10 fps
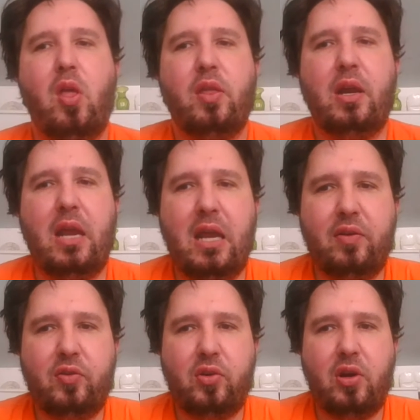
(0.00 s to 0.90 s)
Then
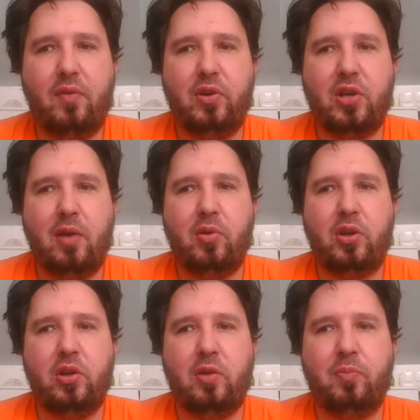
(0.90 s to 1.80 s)
after, every time you're
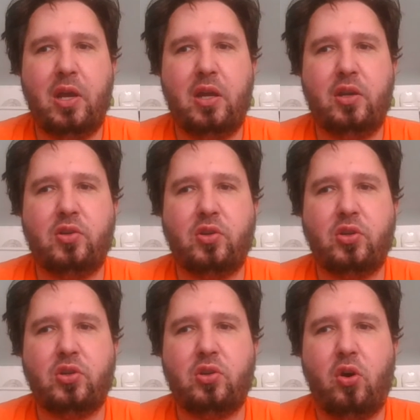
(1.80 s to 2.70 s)
killing baddies, it
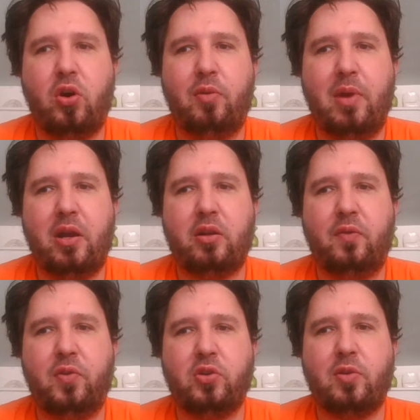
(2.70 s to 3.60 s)
just automatically
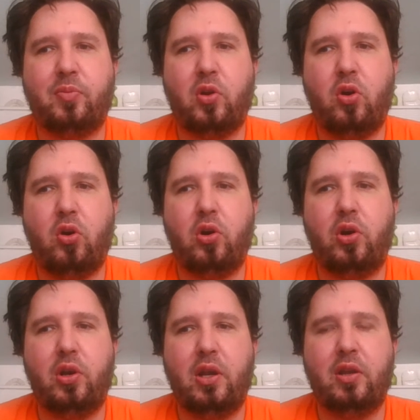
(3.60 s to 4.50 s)
fills up the
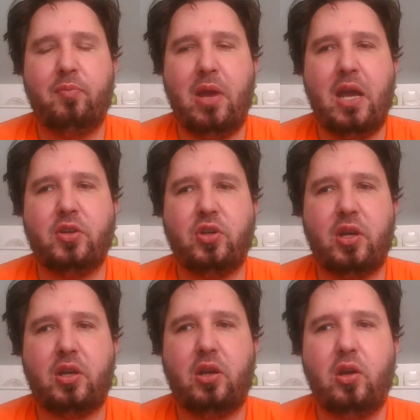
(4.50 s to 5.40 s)
heart and the
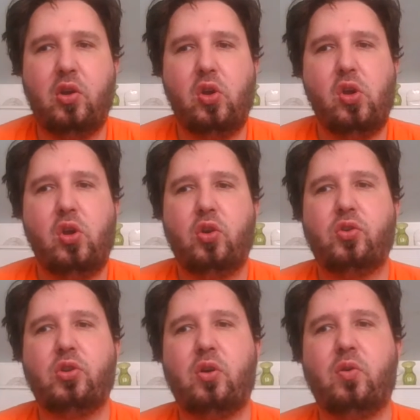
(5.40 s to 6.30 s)
magic,
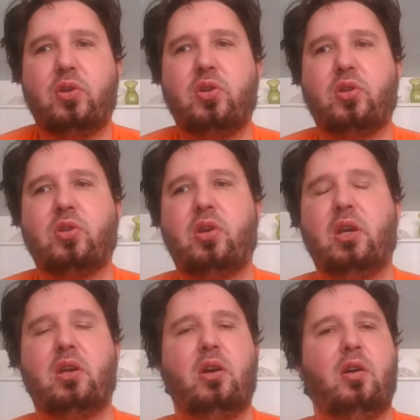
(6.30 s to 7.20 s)
so it's just
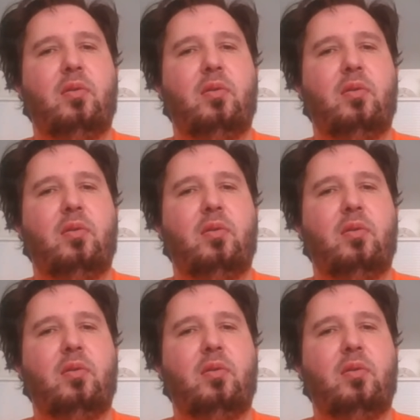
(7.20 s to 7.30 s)
like